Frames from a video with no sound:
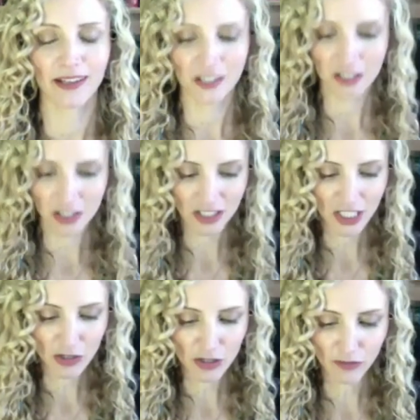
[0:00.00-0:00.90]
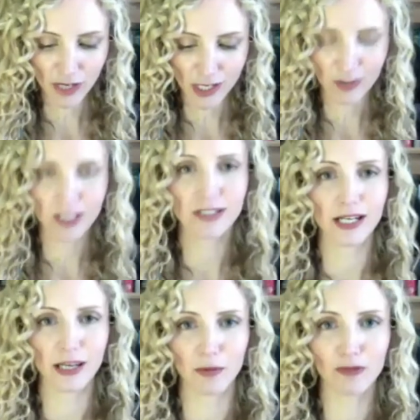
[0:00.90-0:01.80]
So the consistory is faced with this
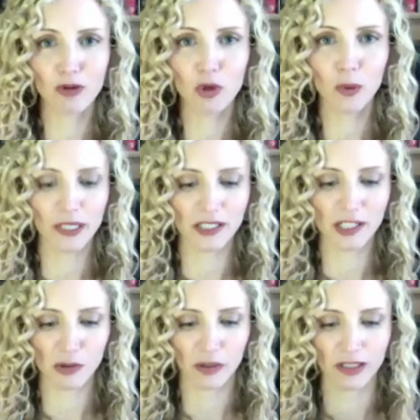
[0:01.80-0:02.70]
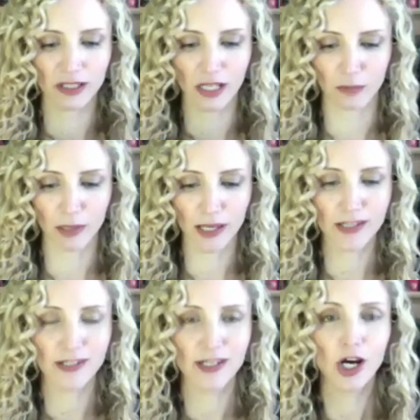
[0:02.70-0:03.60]
dilemma. Four witnesses swearing it's taken
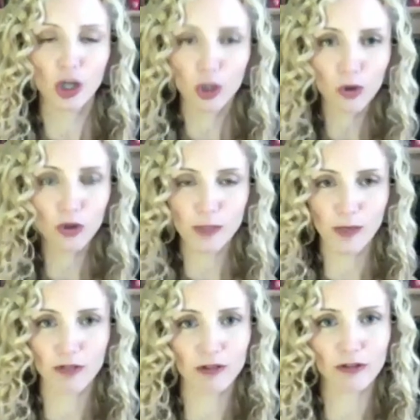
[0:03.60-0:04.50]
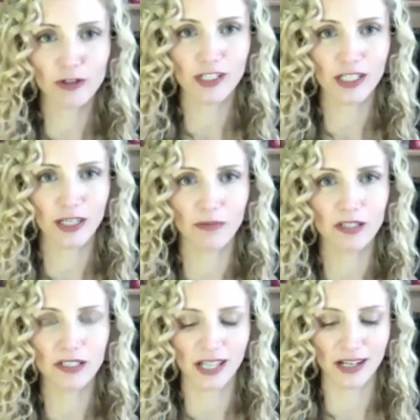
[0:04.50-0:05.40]
place, Claude's mother refusing him
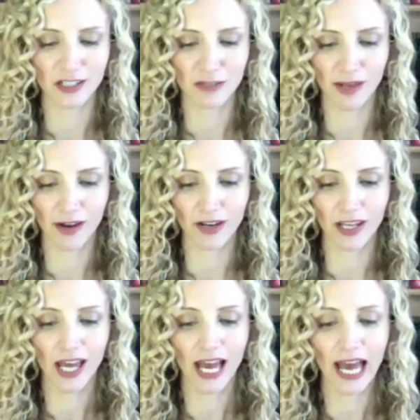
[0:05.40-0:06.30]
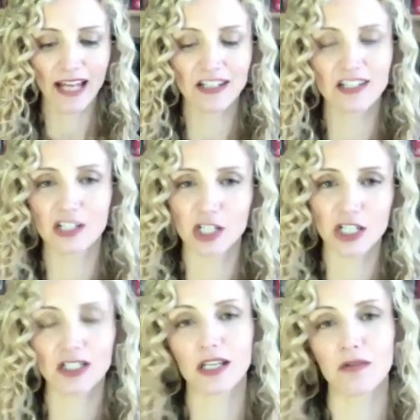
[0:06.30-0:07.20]
consent to marry and
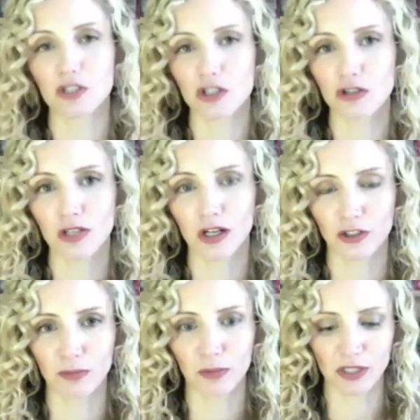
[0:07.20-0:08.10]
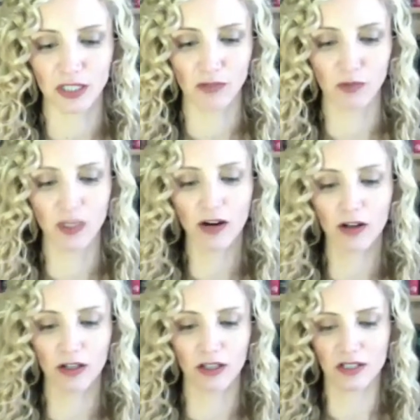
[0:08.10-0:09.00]
suggesting that he was too young to proceed without
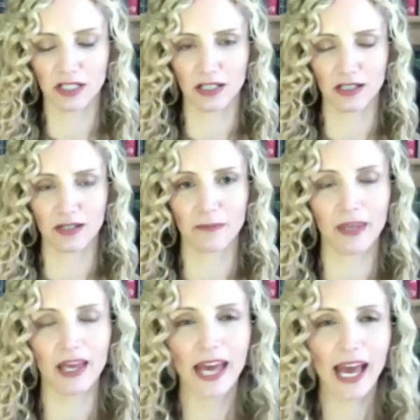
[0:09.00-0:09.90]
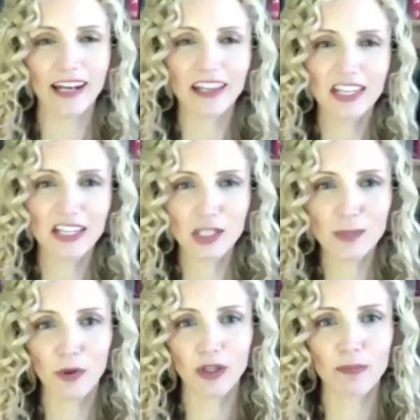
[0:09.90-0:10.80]
her consent. And I think at this
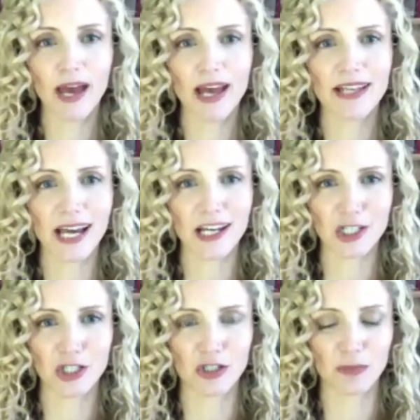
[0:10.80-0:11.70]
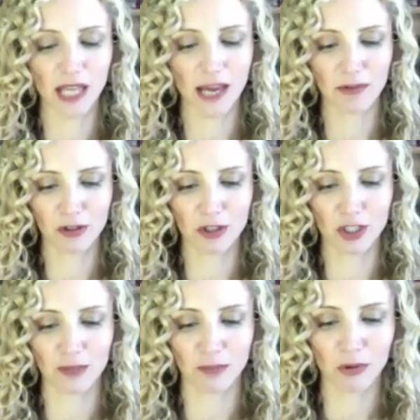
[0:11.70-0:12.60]
point, the pair's attitudes became of
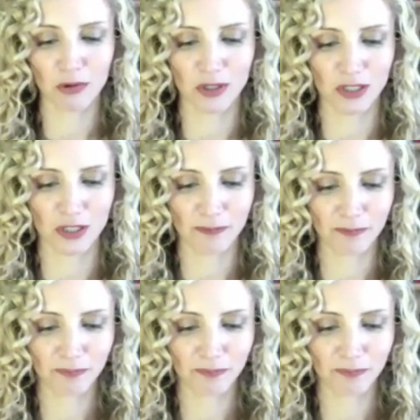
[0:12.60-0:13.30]
crucial importance